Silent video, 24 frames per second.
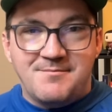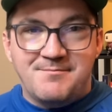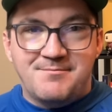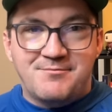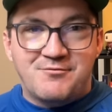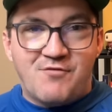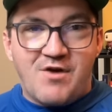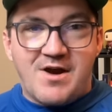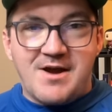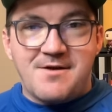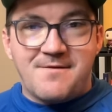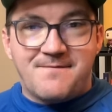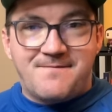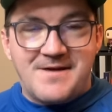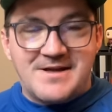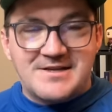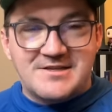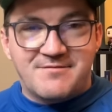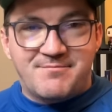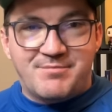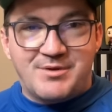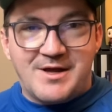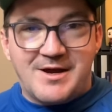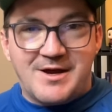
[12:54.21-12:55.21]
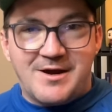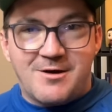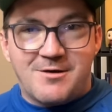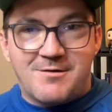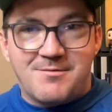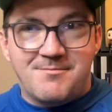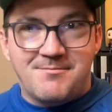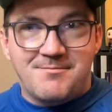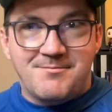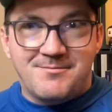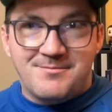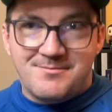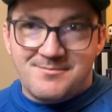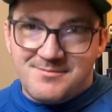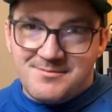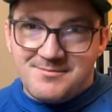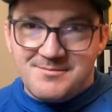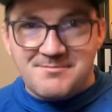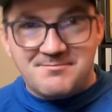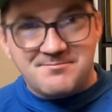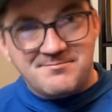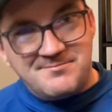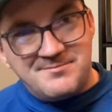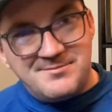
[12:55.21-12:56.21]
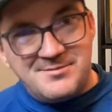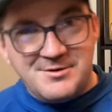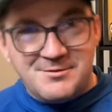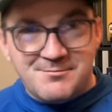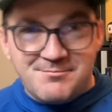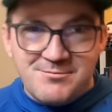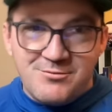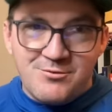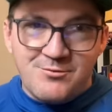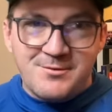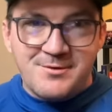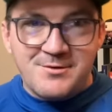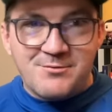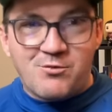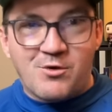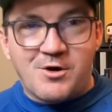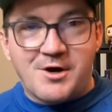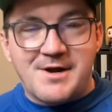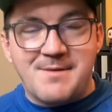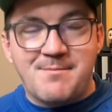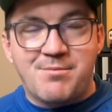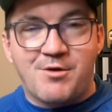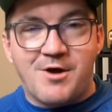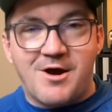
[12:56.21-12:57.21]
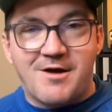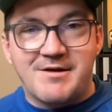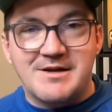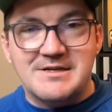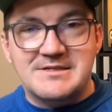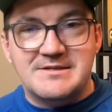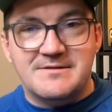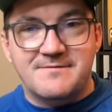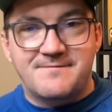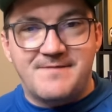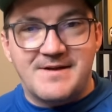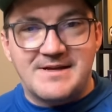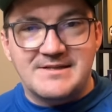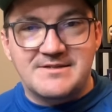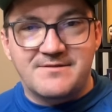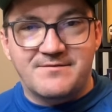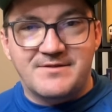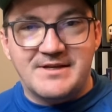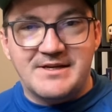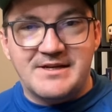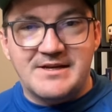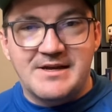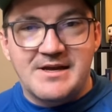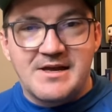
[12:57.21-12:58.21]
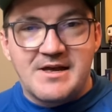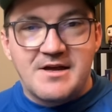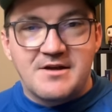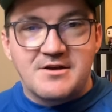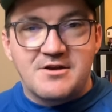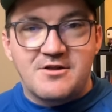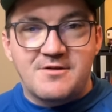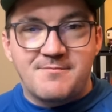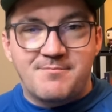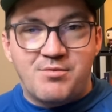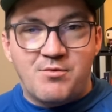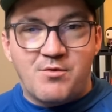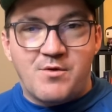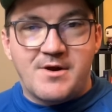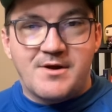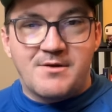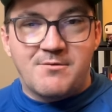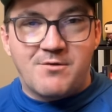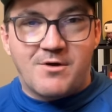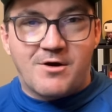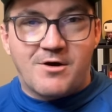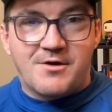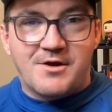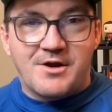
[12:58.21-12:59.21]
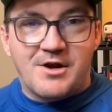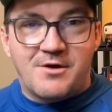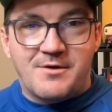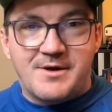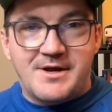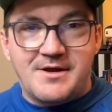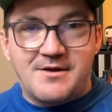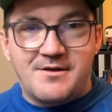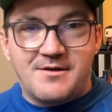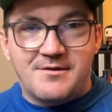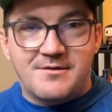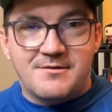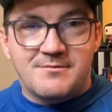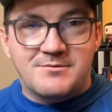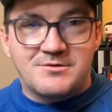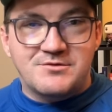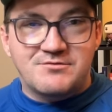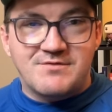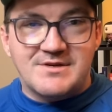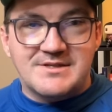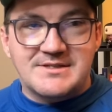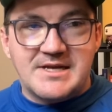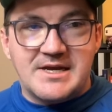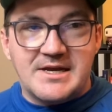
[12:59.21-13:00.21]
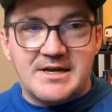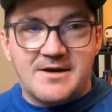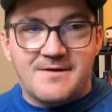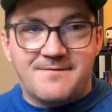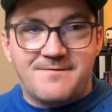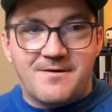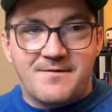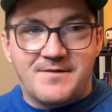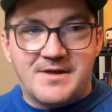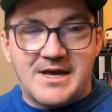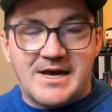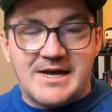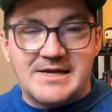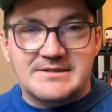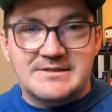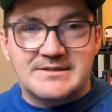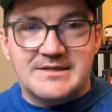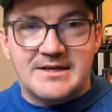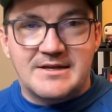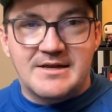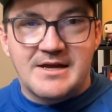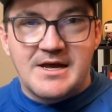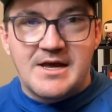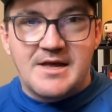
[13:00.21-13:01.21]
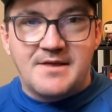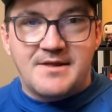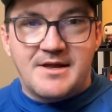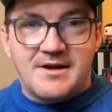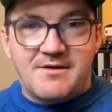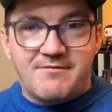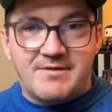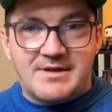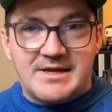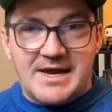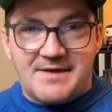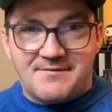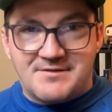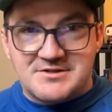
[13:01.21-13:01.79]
Great offensive player. You work in progress defensively to the point where, it was risky enough on the ice that they didn't really have the